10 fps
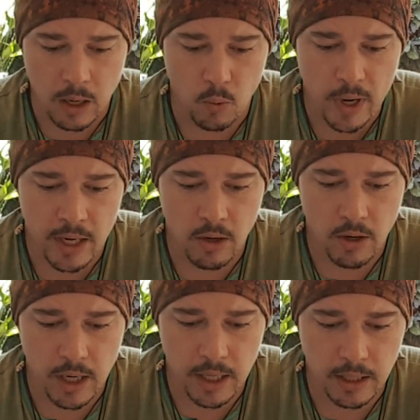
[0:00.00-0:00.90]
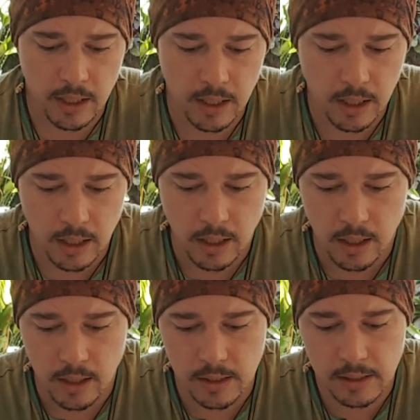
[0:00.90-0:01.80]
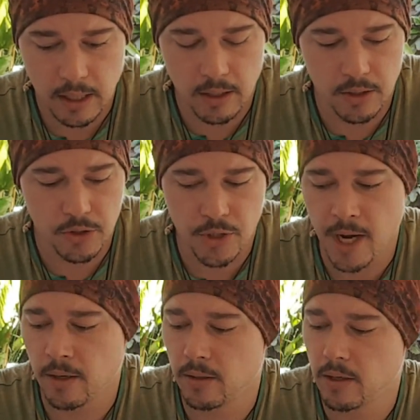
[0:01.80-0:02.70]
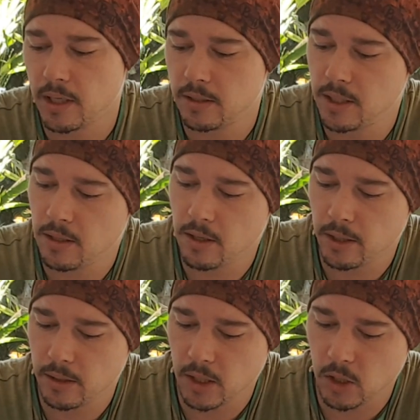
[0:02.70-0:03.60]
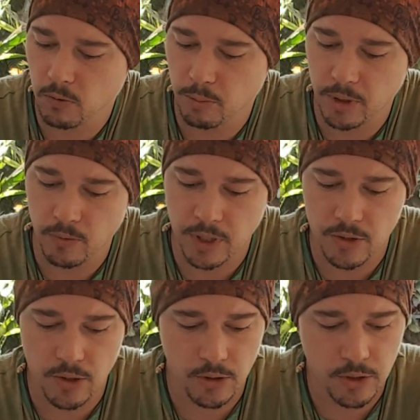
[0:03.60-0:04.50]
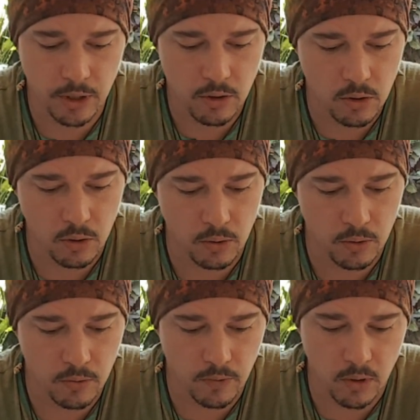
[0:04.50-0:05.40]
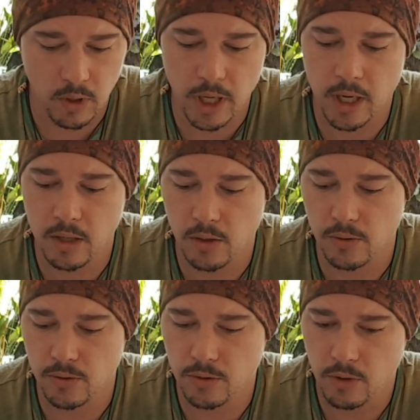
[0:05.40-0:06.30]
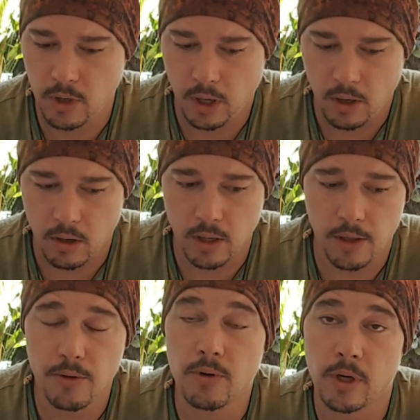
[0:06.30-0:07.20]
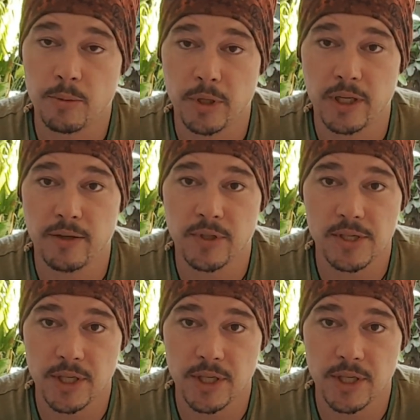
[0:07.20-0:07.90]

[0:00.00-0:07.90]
When I started this channel, I didn't think that I would be researching on volcanoes. I thought I'd be giving